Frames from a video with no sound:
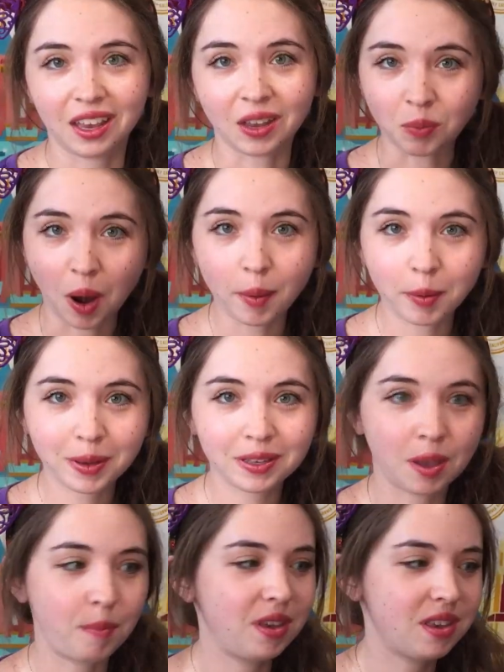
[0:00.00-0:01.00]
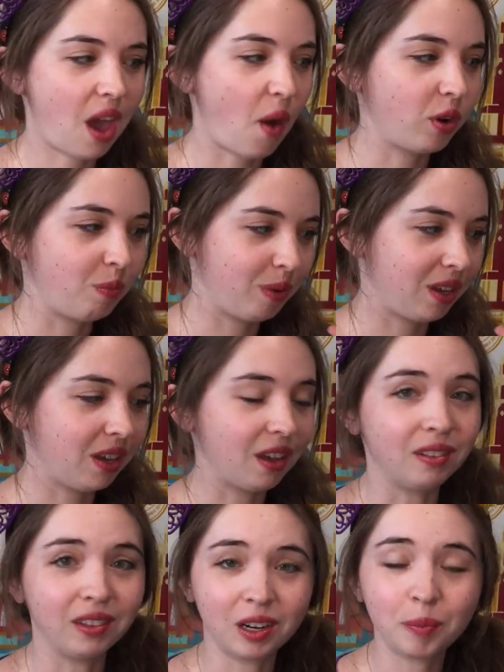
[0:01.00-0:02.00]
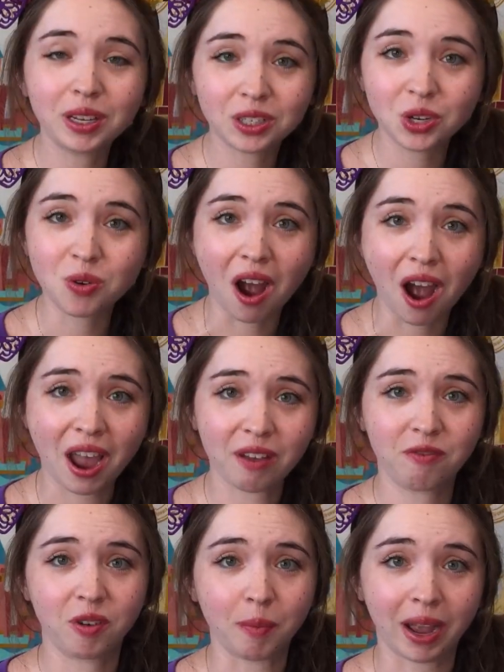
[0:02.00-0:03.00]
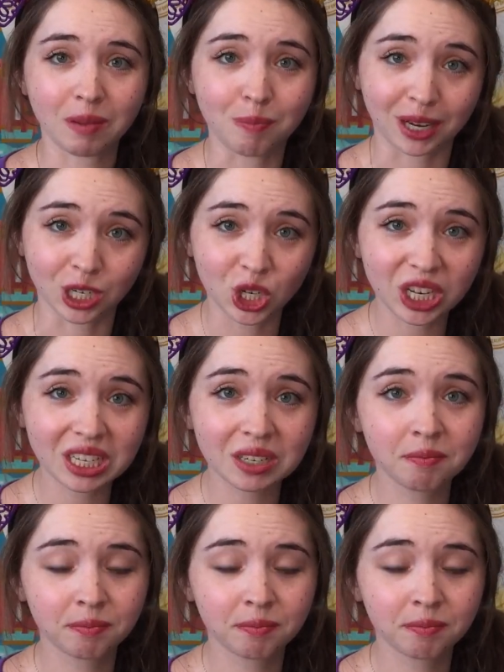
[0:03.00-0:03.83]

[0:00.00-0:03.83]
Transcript: It'd probably be something that would be a little bit too high for my budget.